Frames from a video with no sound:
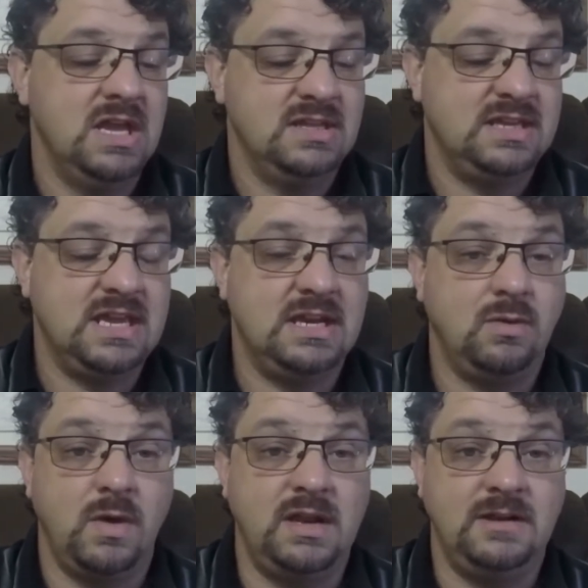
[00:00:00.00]
to get it
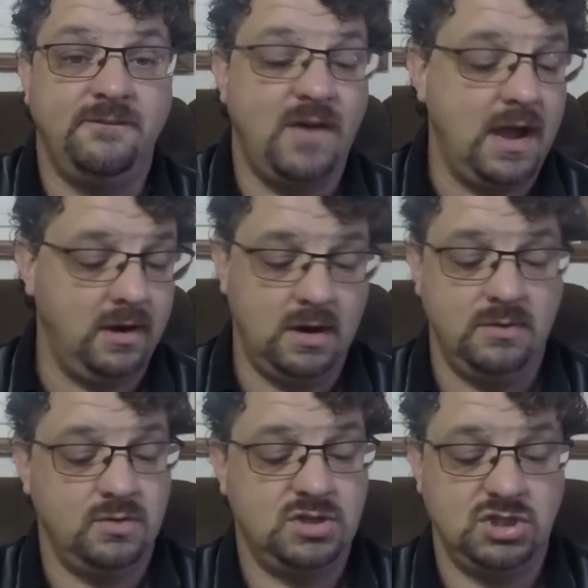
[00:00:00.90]
ready to fire
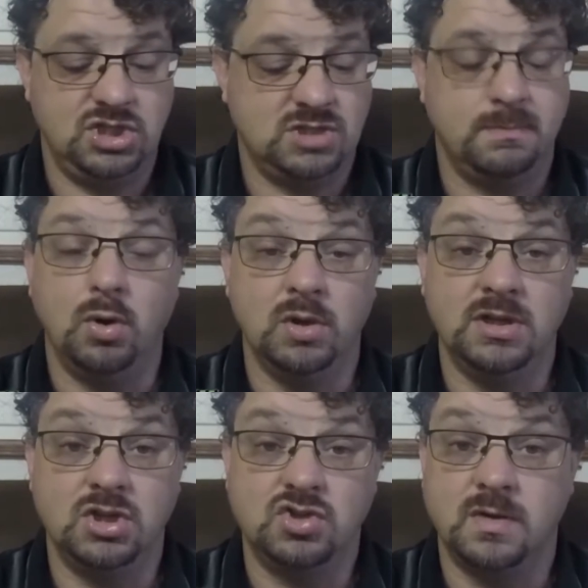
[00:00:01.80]
other than just
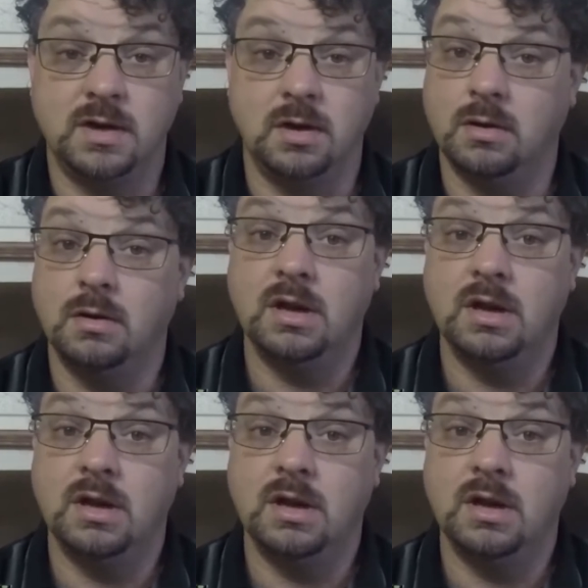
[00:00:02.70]
pulling the trigger,